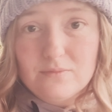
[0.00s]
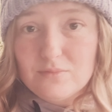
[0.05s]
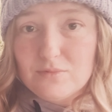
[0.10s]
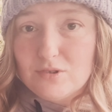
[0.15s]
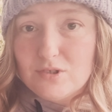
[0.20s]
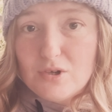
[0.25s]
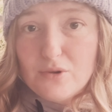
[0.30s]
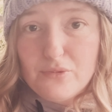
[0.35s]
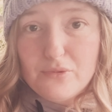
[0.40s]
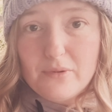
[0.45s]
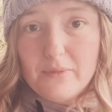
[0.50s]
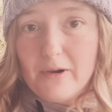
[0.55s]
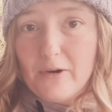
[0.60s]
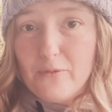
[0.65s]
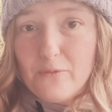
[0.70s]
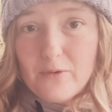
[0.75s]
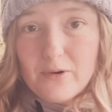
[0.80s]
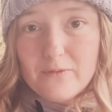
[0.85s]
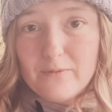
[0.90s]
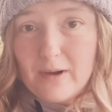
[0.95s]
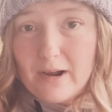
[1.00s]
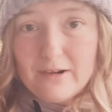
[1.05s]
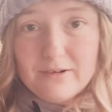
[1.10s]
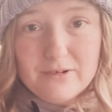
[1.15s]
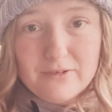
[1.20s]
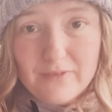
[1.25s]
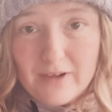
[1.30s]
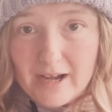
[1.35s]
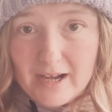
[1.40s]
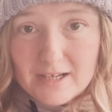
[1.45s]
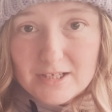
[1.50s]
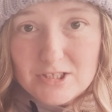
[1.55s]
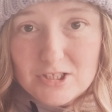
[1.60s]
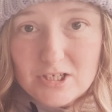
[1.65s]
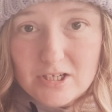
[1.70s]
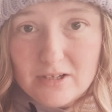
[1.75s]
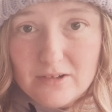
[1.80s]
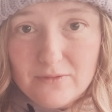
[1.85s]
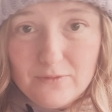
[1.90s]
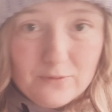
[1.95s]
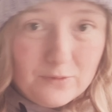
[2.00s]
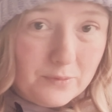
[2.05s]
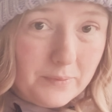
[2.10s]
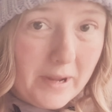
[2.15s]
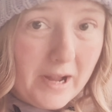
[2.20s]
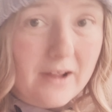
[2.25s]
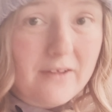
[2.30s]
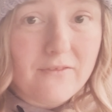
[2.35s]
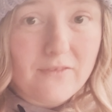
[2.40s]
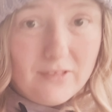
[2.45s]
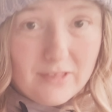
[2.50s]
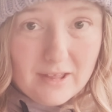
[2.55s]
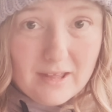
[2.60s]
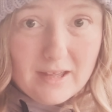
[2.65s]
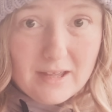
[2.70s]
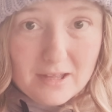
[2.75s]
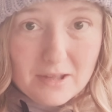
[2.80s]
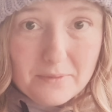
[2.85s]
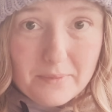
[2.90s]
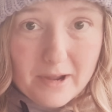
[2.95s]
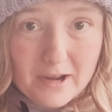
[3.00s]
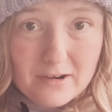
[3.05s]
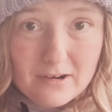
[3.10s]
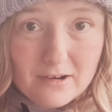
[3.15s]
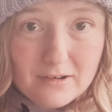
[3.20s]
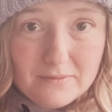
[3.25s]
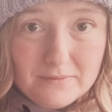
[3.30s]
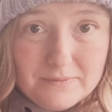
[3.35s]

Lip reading: Just about 1 round of hatching will pay for the incubator.